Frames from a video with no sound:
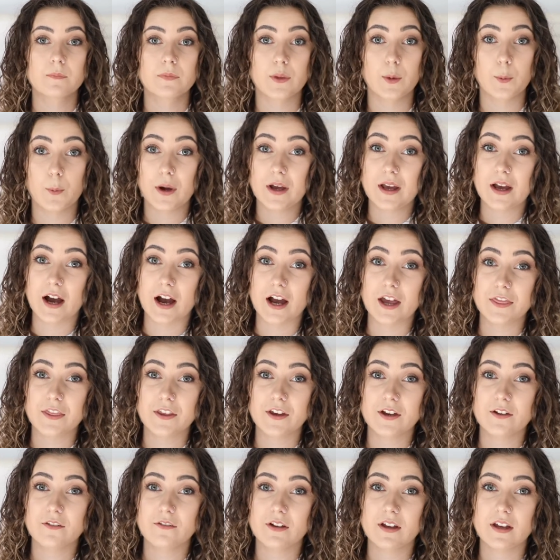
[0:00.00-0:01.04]
The way I
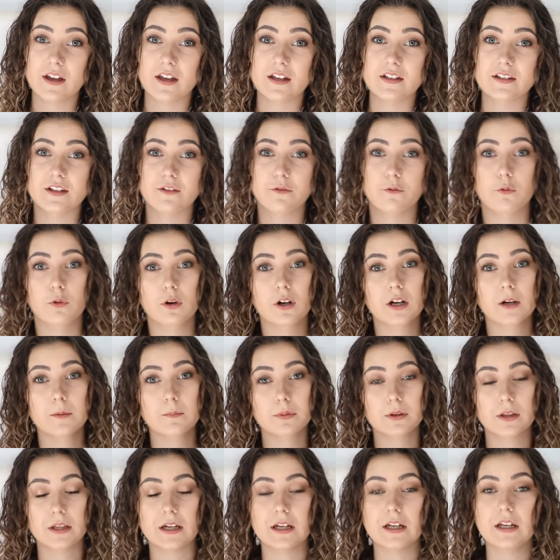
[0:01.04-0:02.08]
think of it is if we're
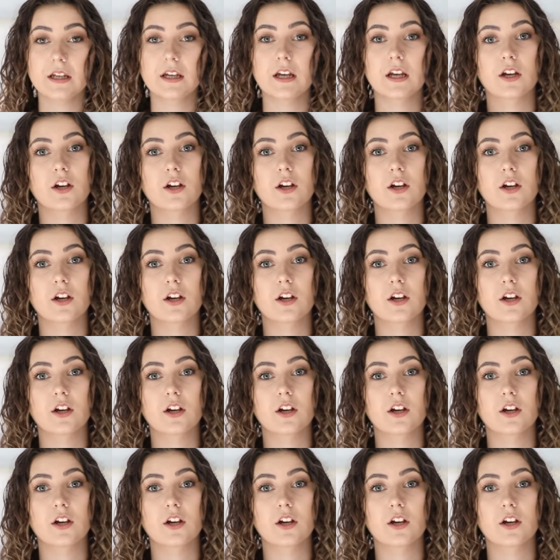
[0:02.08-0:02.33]
complaining